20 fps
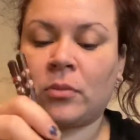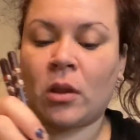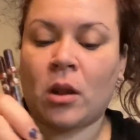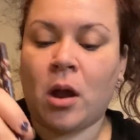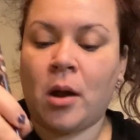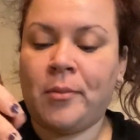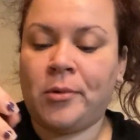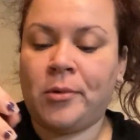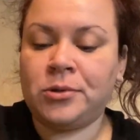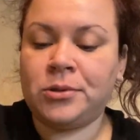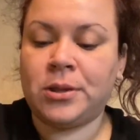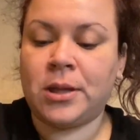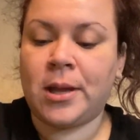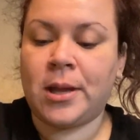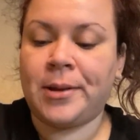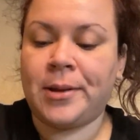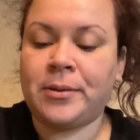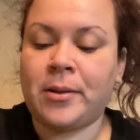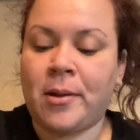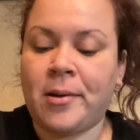Almost
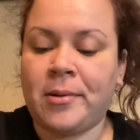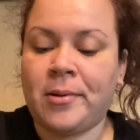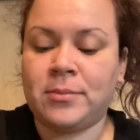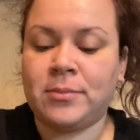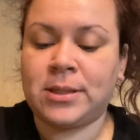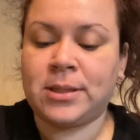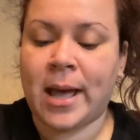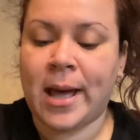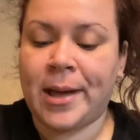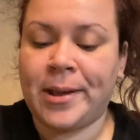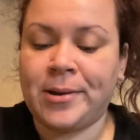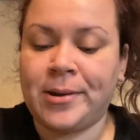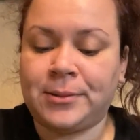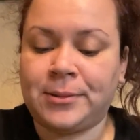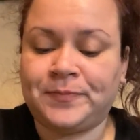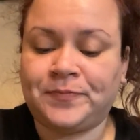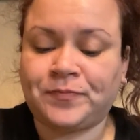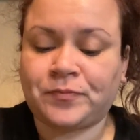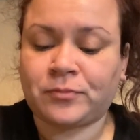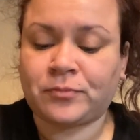done. Sad.
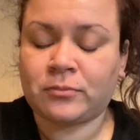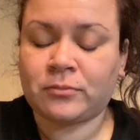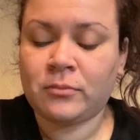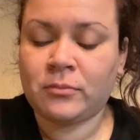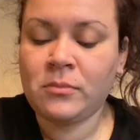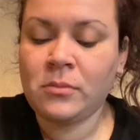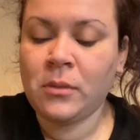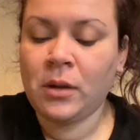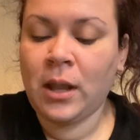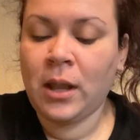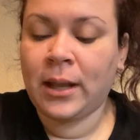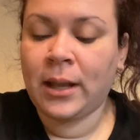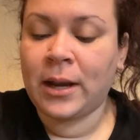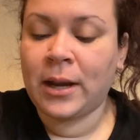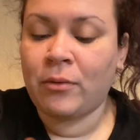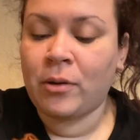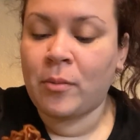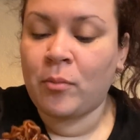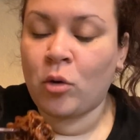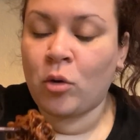I kind of
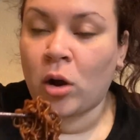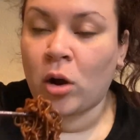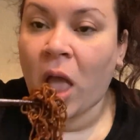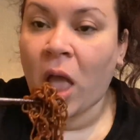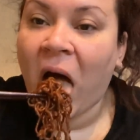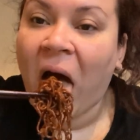want more.